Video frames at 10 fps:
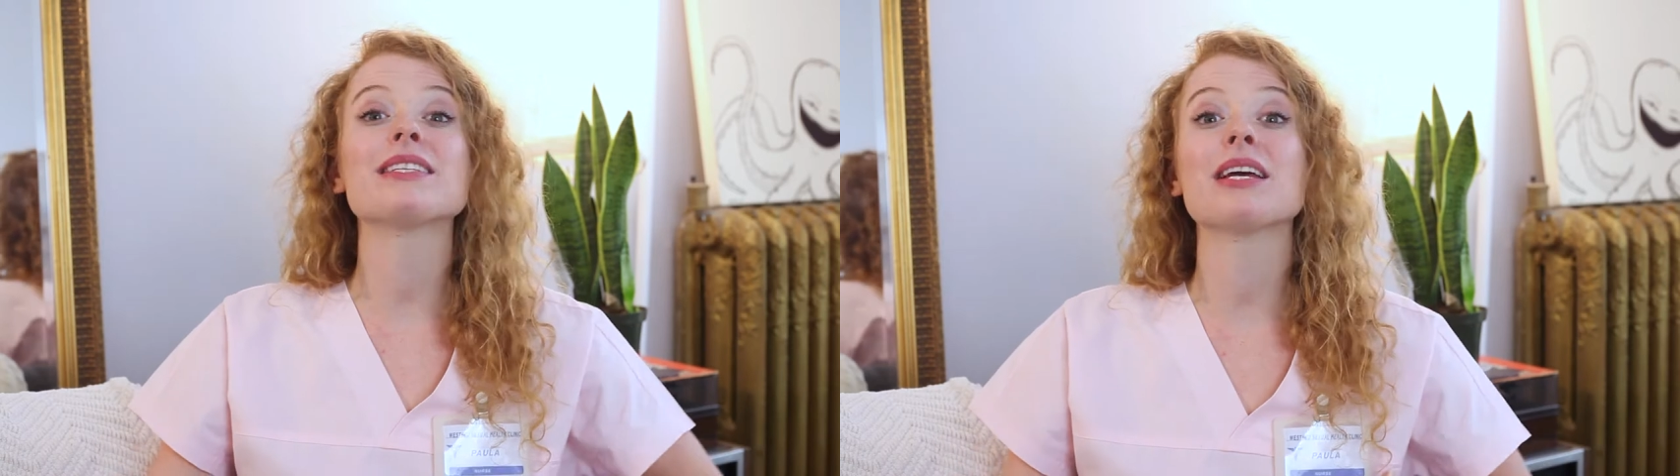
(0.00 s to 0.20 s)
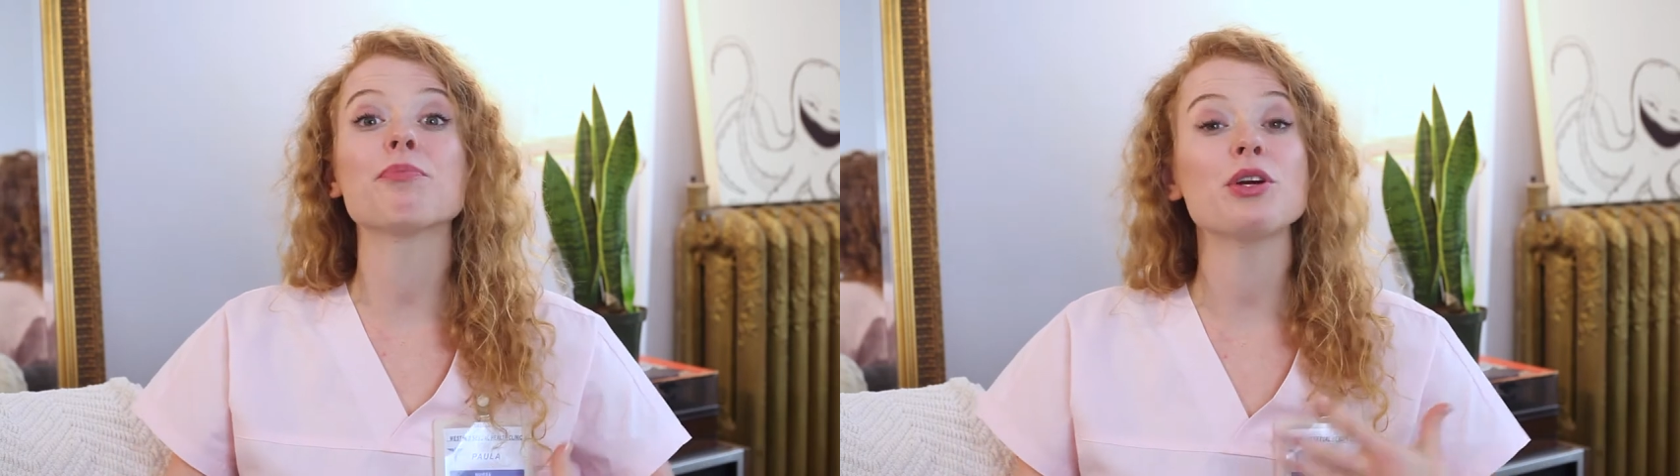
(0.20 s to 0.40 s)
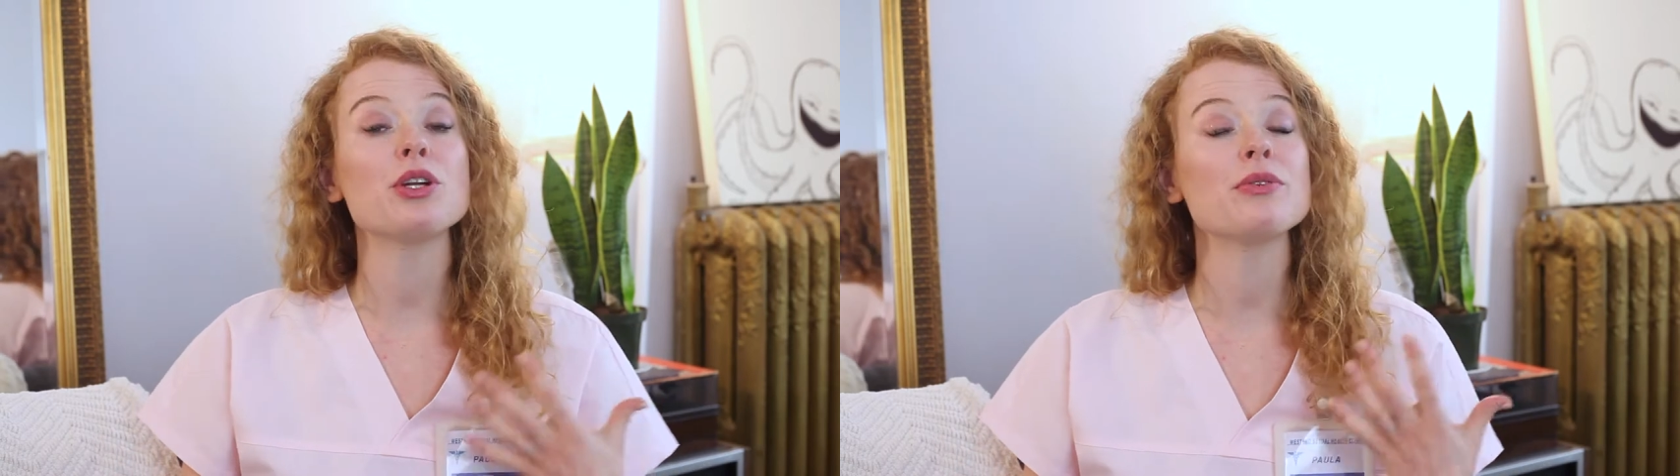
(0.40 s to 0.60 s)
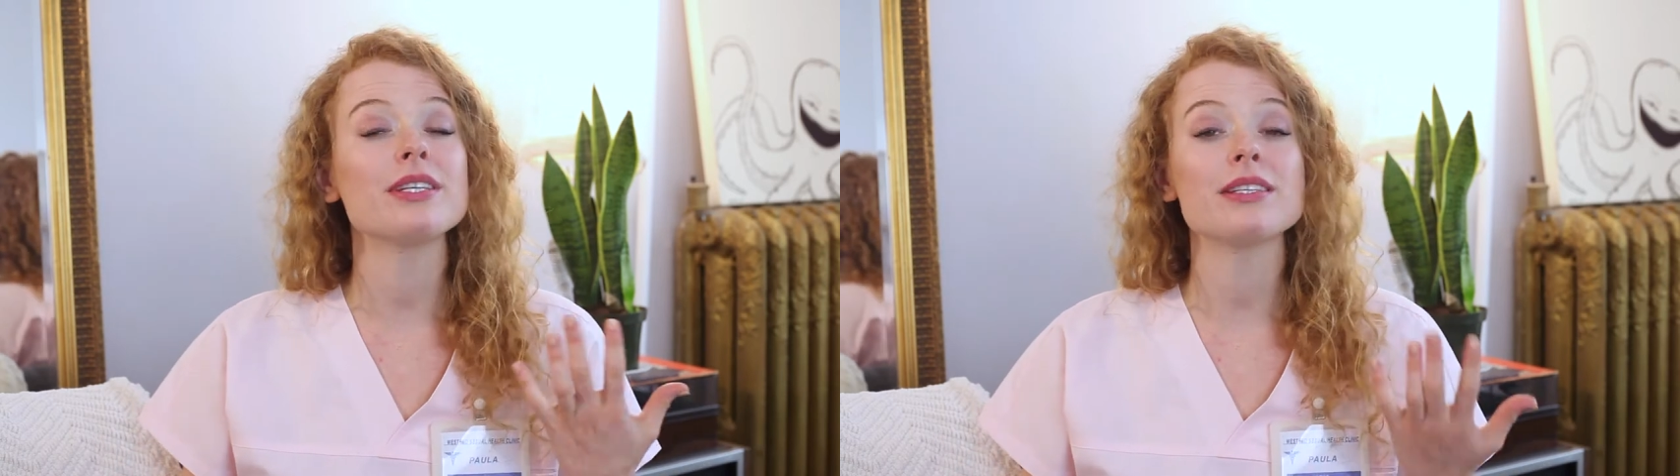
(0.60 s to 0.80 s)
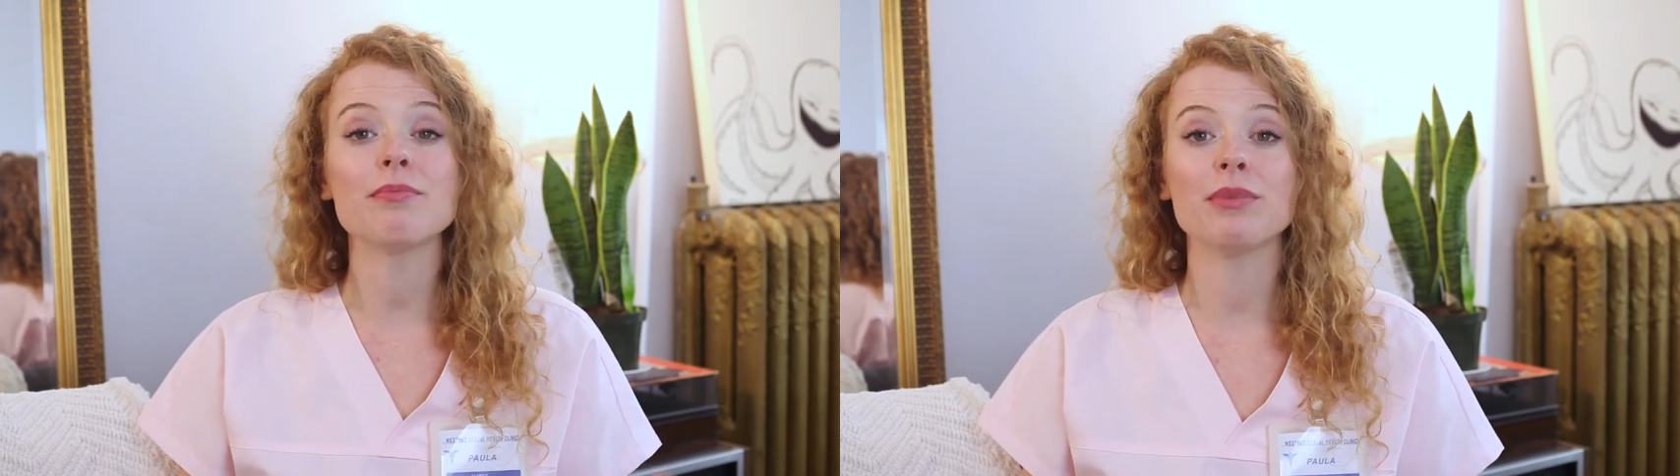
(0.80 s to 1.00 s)
it
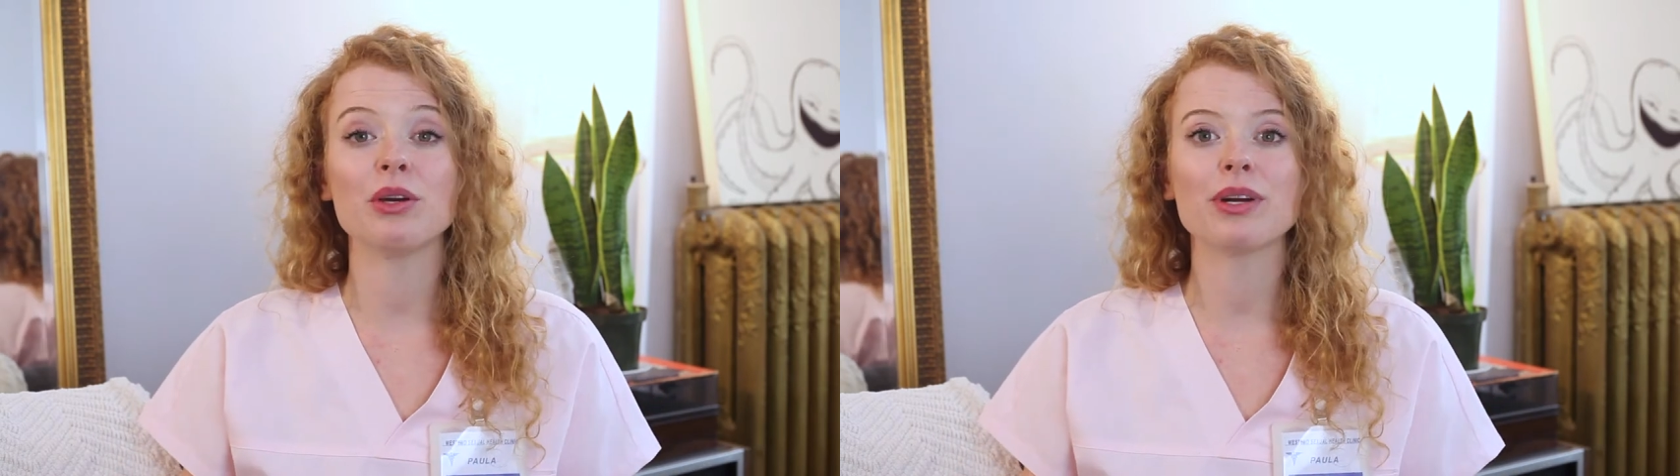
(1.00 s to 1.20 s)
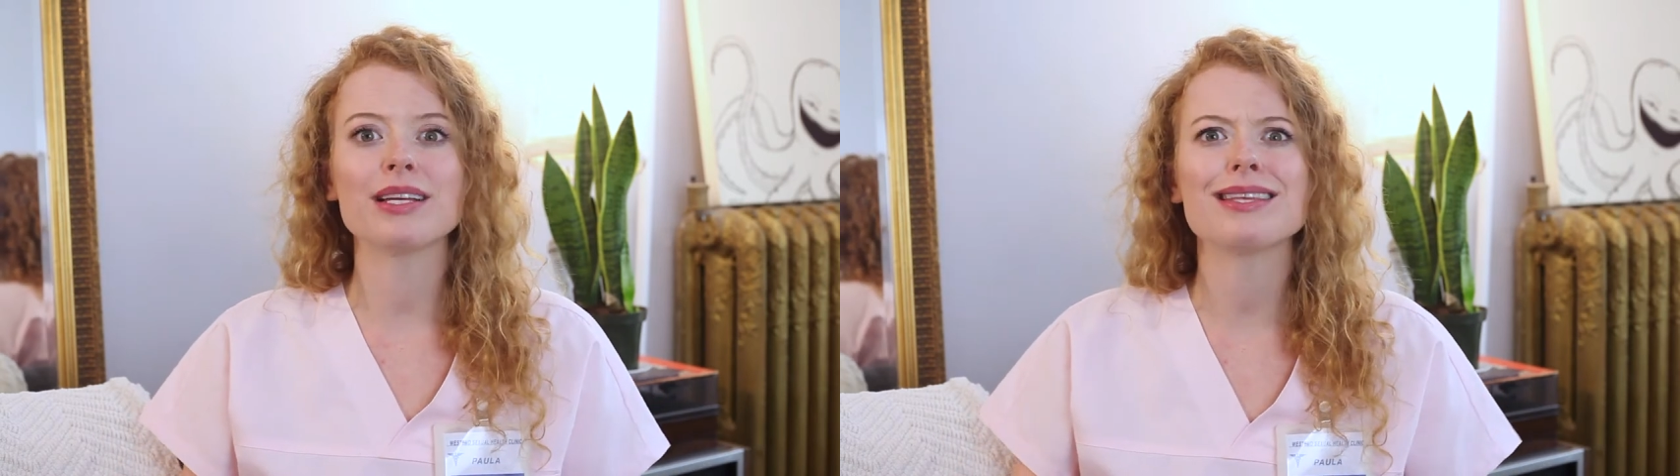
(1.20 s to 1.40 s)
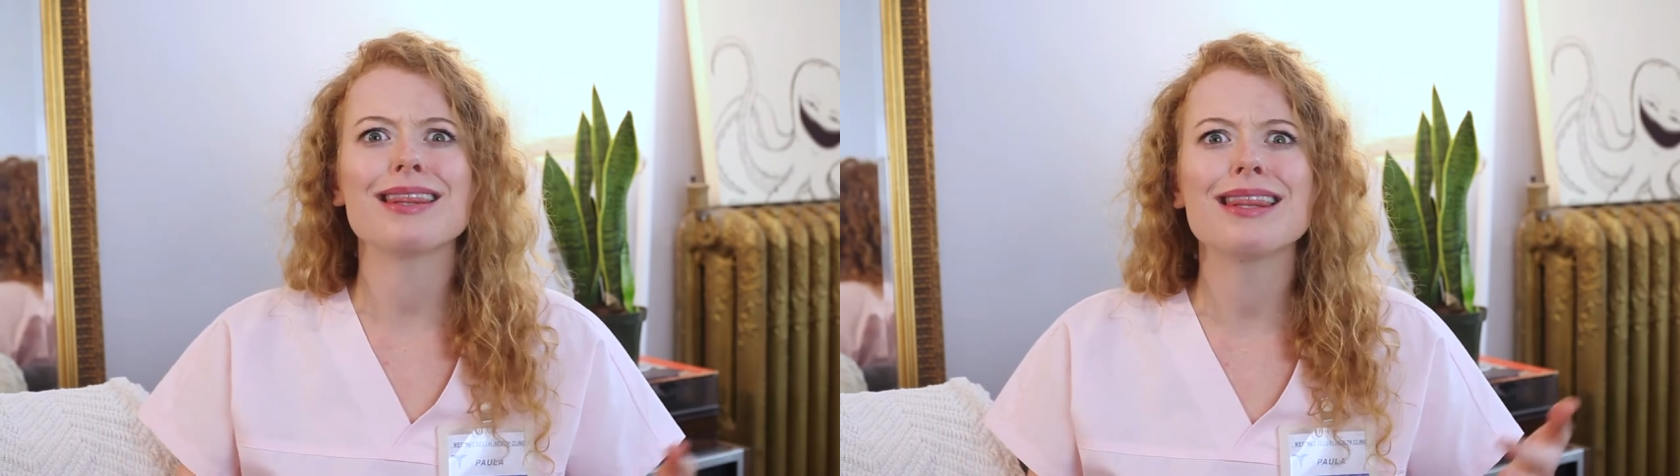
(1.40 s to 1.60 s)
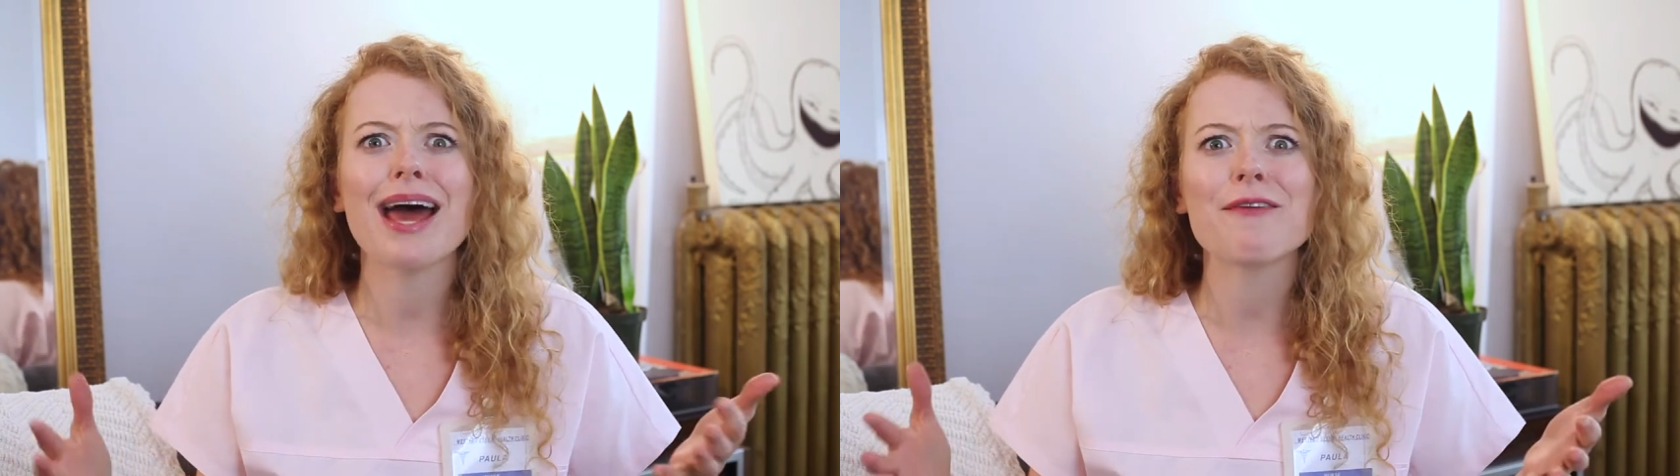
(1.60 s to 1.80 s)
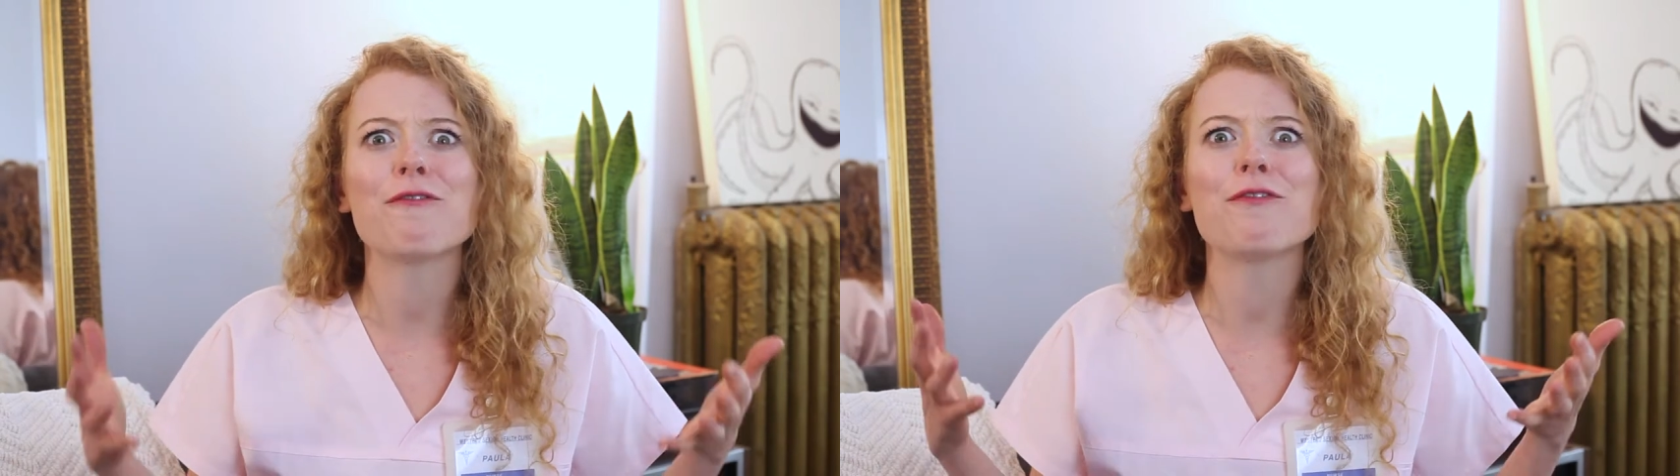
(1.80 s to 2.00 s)
produces a mucus
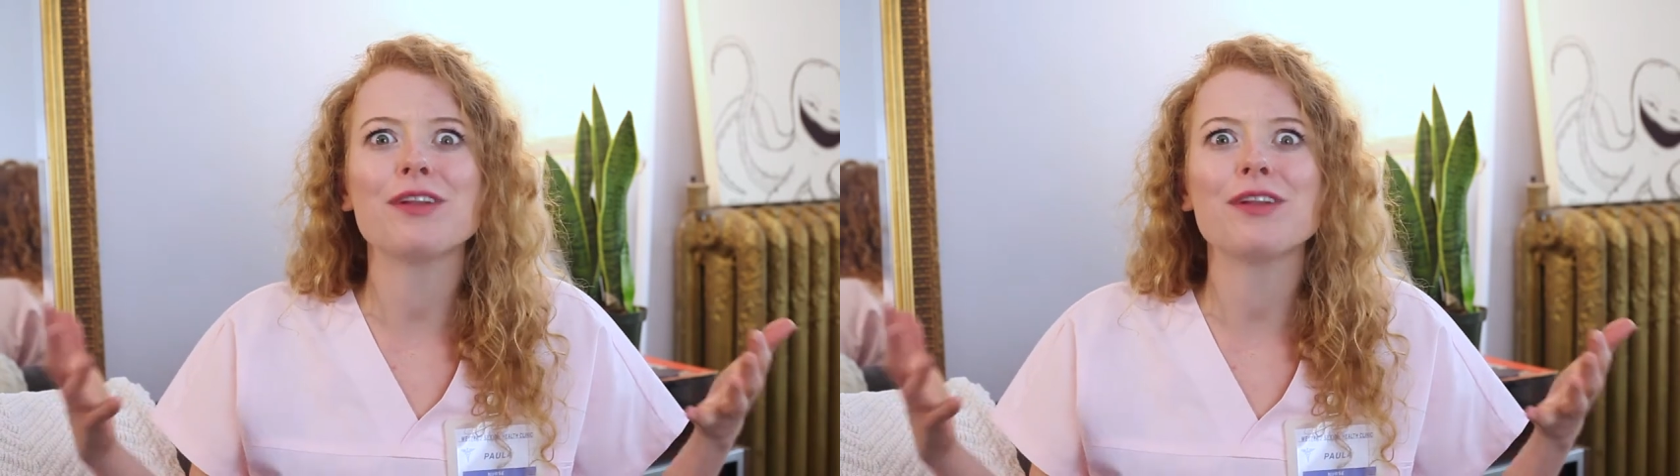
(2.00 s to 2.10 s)
that